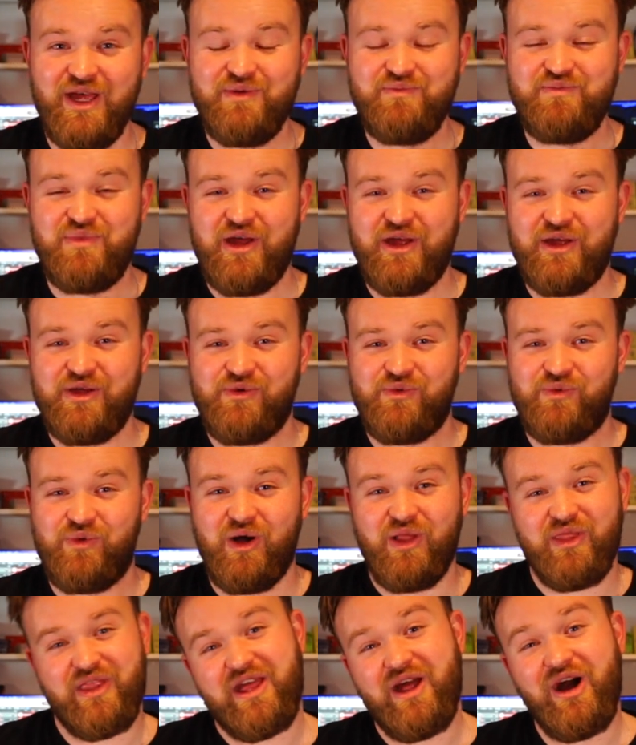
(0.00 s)
But
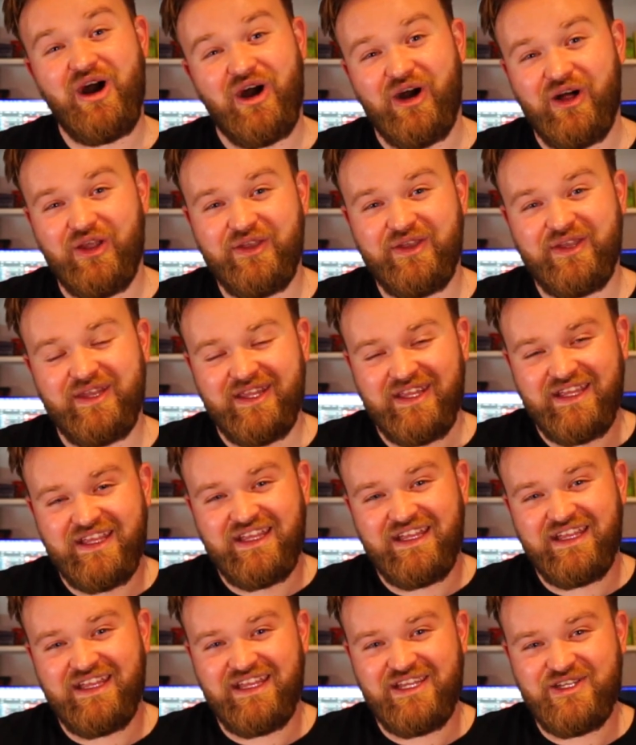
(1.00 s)
what they aren't
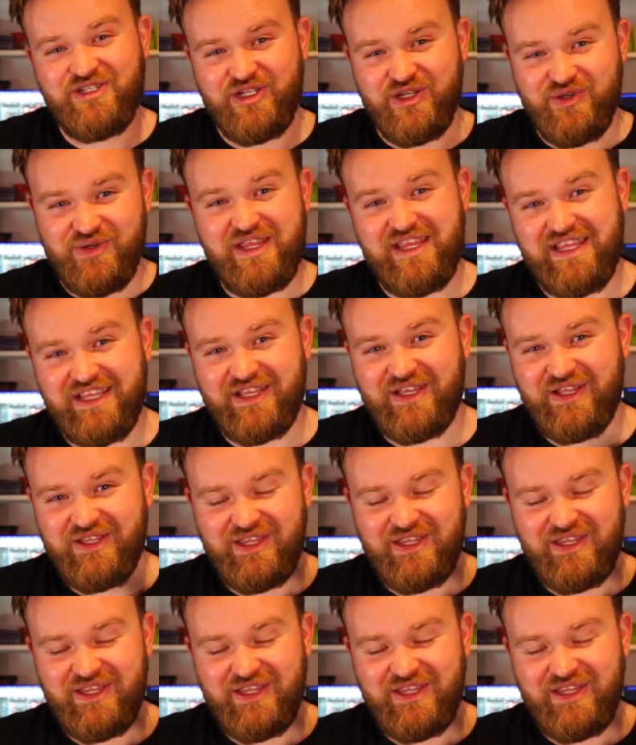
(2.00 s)
is unique.